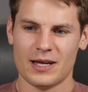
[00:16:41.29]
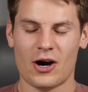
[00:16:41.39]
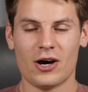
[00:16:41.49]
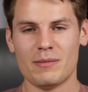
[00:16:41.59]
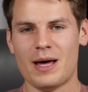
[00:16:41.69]

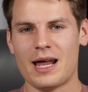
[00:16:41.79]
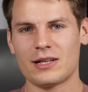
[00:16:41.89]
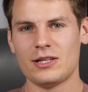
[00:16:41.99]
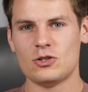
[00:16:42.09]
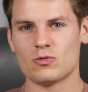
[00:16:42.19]

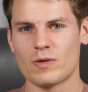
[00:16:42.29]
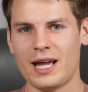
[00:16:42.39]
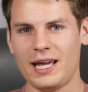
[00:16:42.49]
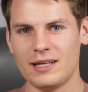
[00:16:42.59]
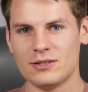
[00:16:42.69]
automatically
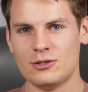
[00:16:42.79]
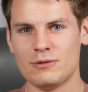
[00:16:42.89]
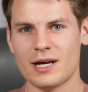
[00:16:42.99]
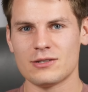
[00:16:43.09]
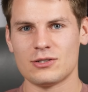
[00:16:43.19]
drain
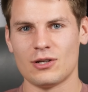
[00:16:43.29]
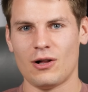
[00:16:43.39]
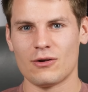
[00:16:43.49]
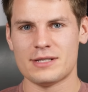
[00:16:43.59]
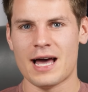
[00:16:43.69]

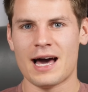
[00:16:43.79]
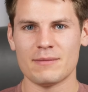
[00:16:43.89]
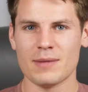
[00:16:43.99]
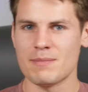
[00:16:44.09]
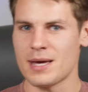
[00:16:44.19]
$2,000 out
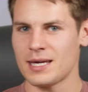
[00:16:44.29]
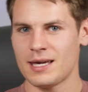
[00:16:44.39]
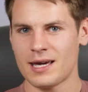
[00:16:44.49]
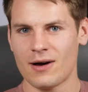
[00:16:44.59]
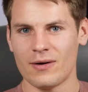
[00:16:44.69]
of my bank
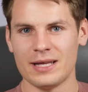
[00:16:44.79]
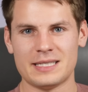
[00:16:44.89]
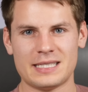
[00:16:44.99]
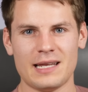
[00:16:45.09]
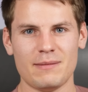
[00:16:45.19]
account
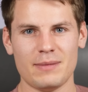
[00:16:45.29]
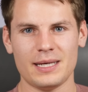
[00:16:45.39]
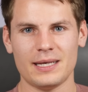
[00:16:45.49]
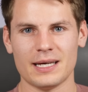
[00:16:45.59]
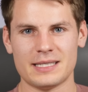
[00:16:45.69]
and send
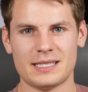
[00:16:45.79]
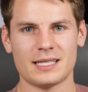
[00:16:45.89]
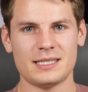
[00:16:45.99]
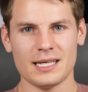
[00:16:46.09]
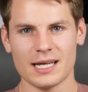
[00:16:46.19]
me a
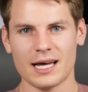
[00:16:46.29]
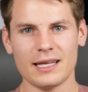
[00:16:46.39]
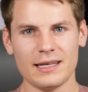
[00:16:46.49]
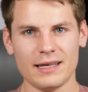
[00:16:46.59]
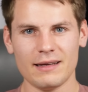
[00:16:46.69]

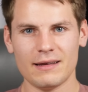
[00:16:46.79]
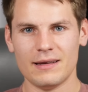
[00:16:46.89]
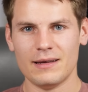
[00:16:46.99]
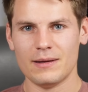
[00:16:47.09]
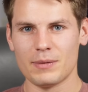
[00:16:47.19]
6090
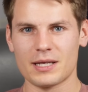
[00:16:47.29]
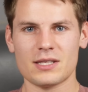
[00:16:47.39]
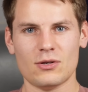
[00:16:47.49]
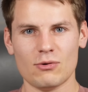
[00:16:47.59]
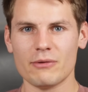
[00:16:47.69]
because
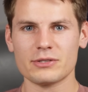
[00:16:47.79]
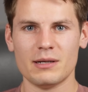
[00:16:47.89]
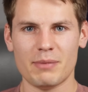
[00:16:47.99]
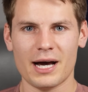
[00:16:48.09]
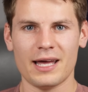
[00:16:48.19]
they knew I was
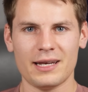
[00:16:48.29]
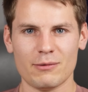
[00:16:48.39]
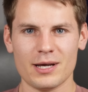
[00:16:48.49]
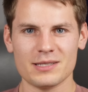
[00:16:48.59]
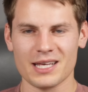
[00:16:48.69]
gonna buy it
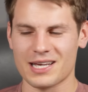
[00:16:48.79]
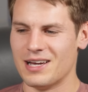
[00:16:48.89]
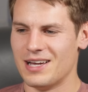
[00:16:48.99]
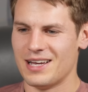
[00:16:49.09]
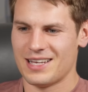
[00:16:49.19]
anyways.
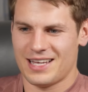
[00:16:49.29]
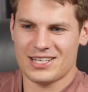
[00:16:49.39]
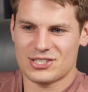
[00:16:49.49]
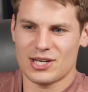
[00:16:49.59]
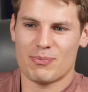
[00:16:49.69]
Like,
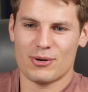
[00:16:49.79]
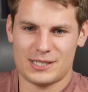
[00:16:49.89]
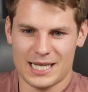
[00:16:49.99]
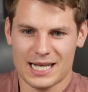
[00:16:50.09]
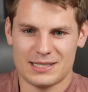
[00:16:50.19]
it's gonna
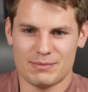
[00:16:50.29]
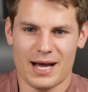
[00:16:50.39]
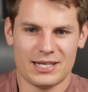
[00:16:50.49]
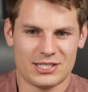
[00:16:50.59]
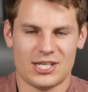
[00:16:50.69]
predict
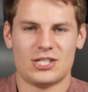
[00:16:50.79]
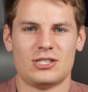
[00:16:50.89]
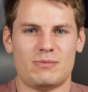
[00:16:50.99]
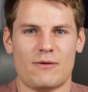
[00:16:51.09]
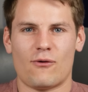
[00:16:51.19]
my
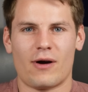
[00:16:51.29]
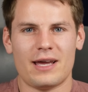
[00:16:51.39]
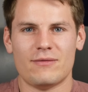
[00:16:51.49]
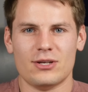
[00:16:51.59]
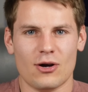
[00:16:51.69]
decisions before
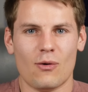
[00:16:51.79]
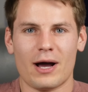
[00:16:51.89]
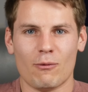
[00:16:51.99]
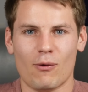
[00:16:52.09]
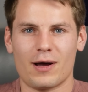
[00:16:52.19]
I even know
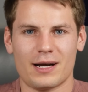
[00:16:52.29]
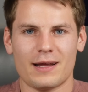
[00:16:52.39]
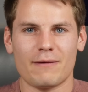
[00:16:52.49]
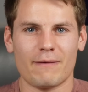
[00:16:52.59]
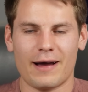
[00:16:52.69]
I wanted
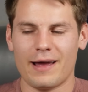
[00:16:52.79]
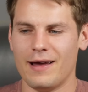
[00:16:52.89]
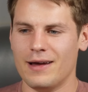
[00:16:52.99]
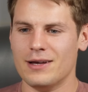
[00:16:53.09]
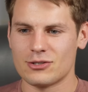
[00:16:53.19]
it,
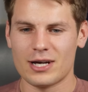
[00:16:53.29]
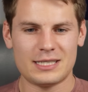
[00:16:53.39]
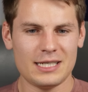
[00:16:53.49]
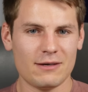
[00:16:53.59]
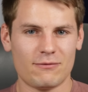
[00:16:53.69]
right? So I
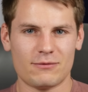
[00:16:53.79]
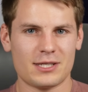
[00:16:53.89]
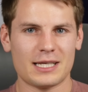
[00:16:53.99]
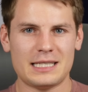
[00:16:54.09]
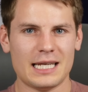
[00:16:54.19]
see a
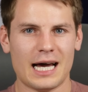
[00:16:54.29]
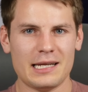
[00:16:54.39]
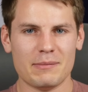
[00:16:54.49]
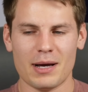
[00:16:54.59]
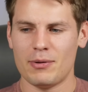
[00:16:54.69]

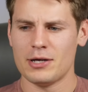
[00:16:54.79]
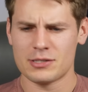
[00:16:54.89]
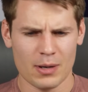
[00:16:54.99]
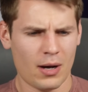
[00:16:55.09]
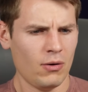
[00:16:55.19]
6090 at my
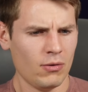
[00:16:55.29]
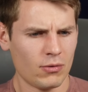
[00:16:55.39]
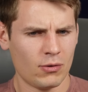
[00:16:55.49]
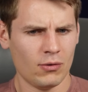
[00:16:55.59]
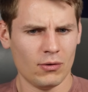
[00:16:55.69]
place, I'm like,
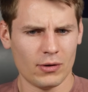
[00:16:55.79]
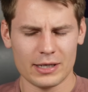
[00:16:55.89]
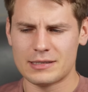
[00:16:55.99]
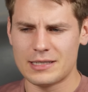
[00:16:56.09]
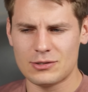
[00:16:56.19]
oh, cool.
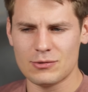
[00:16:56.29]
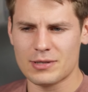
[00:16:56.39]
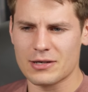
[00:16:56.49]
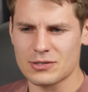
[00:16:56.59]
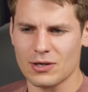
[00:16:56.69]
I see
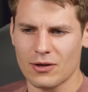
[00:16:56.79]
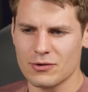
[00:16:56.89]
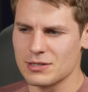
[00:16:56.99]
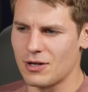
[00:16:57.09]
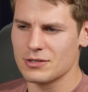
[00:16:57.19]

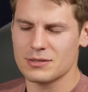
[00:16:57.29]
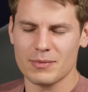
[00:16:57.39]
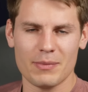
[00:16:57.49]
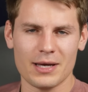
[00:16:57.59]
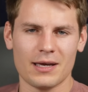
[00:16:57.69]
$2,000 lost in
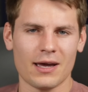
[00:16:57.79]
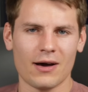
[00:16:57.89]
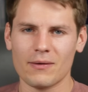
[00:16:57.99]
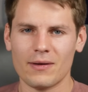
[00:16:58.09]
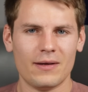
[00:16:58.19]
my bank
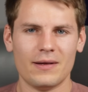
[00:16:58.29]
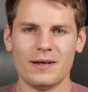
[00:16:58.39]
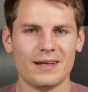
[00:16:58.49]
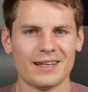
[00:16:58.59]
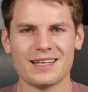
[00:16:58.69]
account.
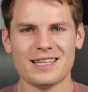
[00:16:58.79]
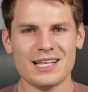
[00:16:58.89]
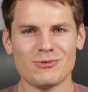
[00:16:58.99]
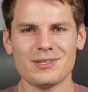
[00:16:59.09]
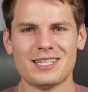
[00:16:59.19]
Like,
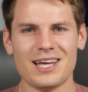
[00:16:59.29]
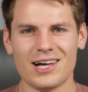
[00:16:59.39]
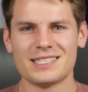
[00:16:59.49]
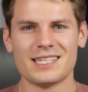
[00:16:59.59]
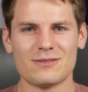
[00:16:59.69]
that's what
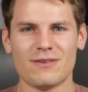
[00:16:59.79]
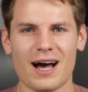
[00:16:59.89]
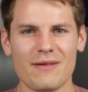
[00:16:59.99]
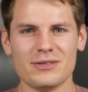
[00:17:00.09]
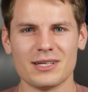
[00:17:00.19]
DLSS
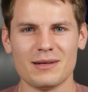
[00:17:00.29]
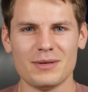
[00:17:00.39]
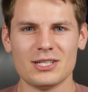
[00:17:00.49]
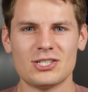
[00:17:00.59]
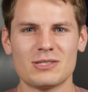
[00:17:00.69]
5 is gonna
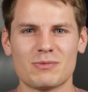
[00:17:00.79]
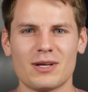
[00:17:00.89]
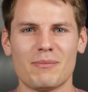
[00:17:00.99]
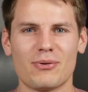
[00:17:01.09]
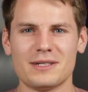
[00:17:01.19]
be. It's just
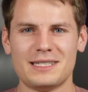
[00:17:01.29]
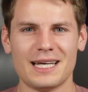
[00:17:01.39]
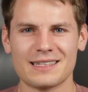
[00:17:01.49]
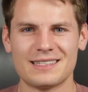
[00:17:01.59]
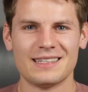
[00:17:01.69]
gonna
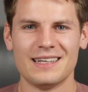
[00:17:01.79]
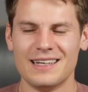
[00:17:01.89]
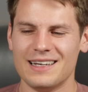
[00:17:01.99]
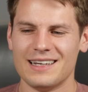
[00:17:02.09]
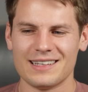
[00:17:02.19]
predict
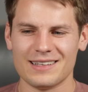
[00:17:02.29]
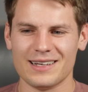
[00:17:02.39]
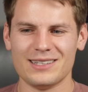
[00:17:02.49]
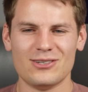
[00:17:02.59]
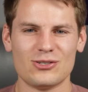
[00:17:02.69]

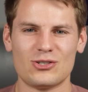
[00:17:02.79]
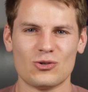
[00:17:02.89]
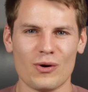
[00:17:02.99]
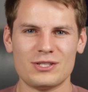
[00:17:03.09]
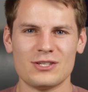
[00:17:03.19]
uh, your just
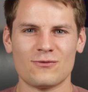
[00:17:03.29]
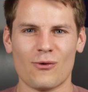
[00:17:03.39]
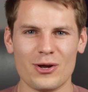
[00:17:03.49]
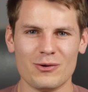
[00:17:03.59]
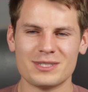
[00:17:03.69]
choices
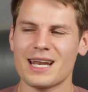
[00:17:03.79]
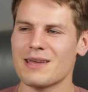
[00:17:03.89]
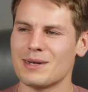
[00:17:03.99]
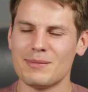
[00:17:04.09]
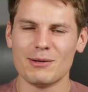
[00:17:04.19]
for you. It's not
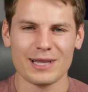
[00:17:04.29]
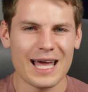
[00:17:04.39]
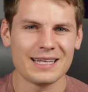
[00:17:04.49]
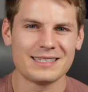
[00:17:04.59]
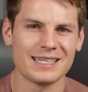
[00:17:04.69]
even going to be
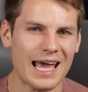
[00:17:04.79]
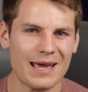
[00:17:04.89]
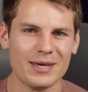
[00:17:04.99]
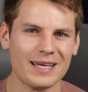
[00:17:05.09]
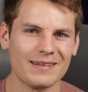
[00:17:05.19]
related to
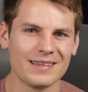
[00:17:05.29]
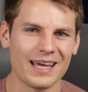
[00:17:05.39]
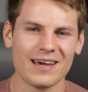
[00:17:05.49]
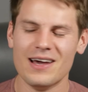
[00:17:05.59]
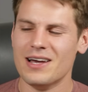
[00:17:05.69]
gaming.
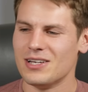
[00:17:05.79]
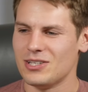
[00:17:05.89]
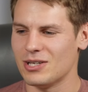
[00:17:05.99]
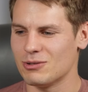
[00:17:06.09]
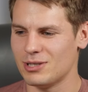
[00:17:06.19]
Like
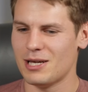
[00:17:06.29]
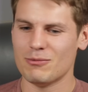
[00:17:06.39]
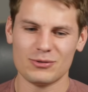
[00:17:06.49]
it, it